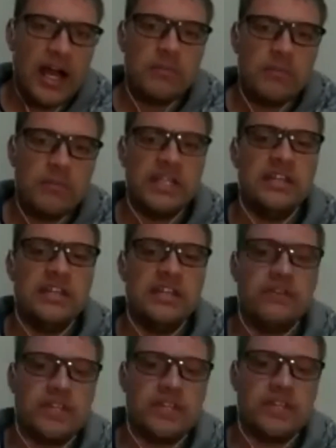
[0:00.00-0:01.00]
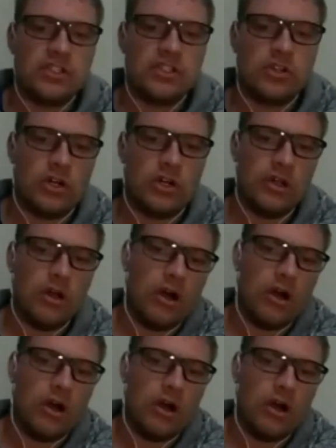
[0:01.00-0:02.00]
believe that God
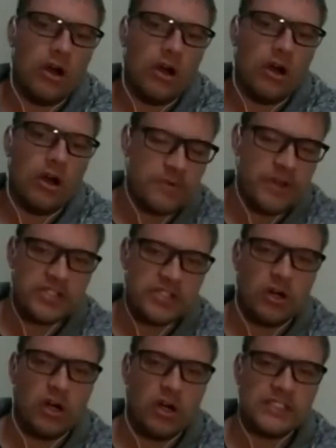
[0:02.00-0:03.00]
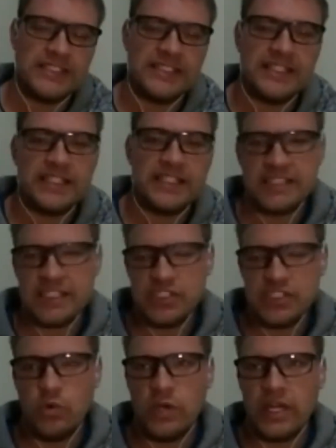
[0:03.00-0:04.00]
hardened his brother's hearts in a, such a
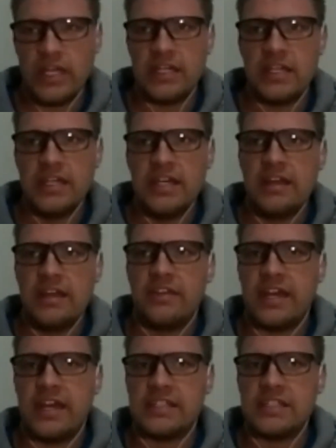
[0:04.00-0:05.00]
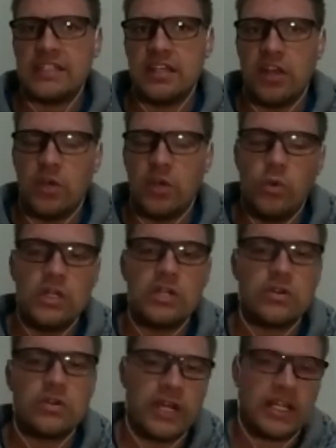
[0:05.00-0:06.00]
way that they wouldn't
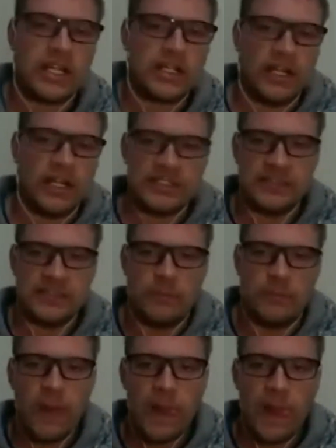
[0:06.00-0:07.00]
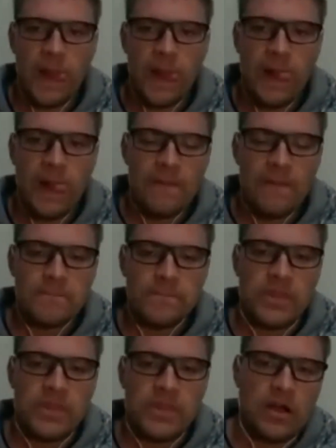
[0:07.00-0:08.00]
recognize him.
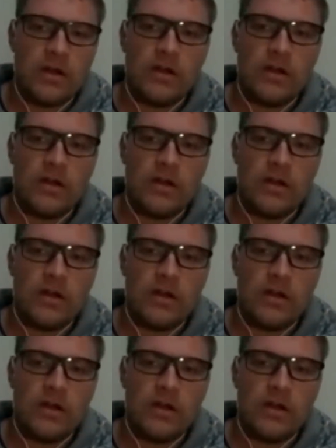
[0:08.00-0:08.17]
Now,